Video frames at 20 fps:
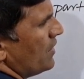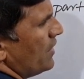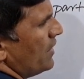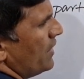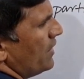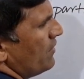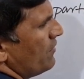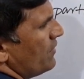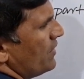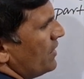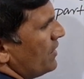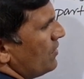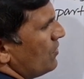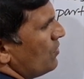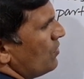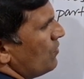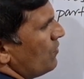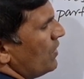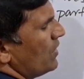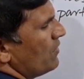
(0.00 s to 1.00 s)
And we
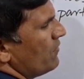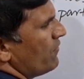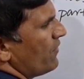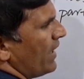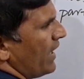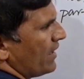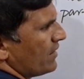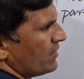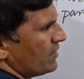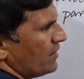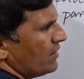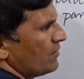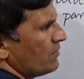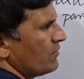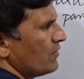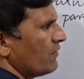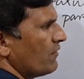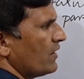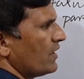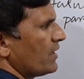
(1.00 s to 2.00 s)
know one fraction
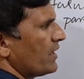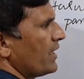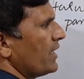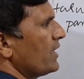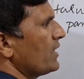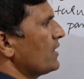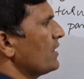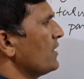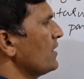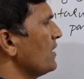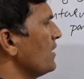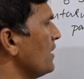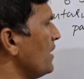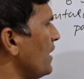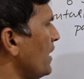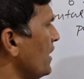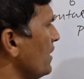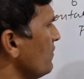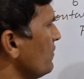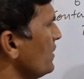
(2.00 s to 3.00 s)
we will take,
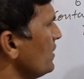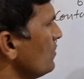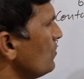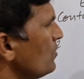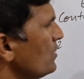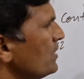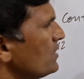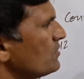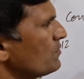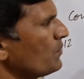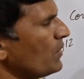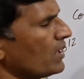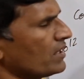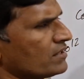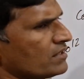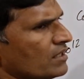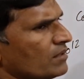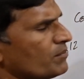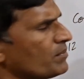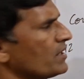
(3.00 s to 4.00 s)
and we know its
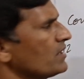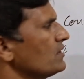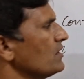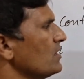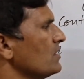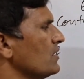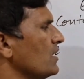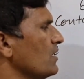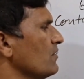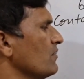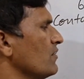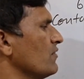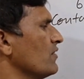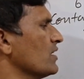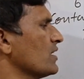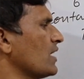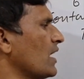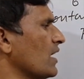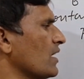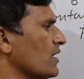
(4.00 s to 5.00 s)
partial pressure. Then we
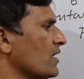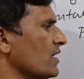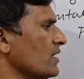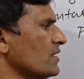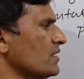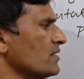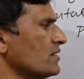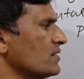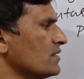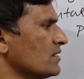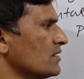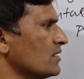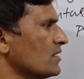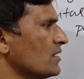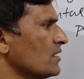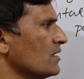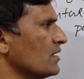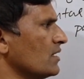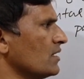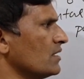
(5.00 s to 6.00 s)
will calculate this
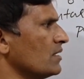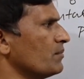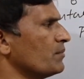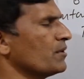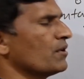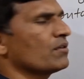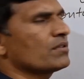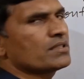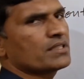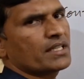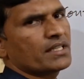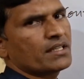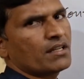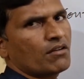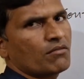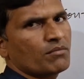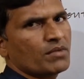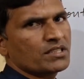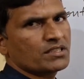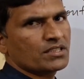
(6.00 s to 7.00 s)
in the pure state
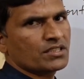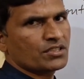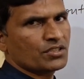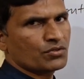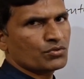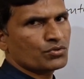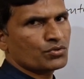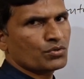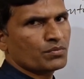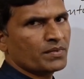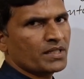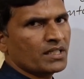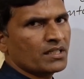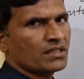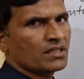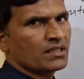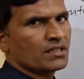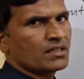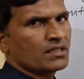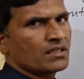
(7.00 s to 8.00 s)
how much it used to be.
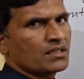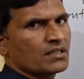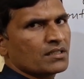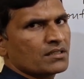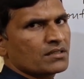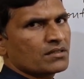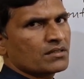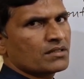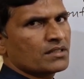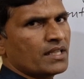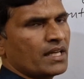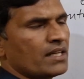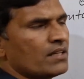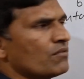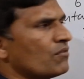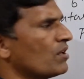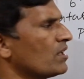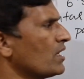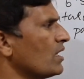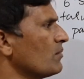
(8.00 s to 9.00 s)
So
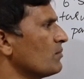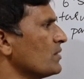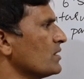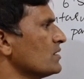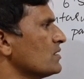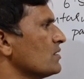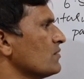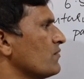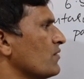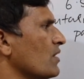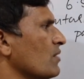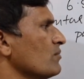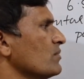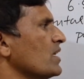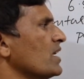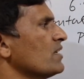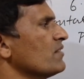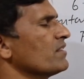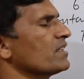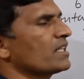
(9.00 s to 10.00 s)
then what happens? From
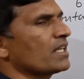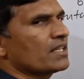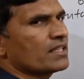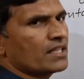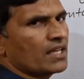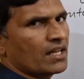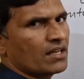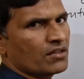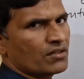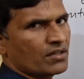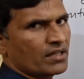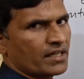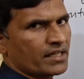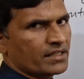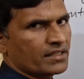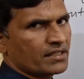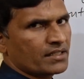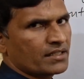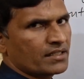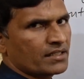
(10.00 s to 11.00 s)
that we can
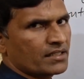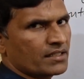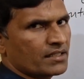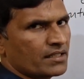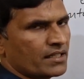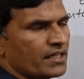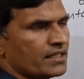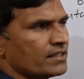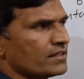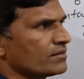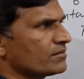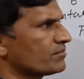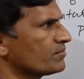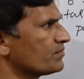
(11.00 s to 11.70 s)
calculate, right?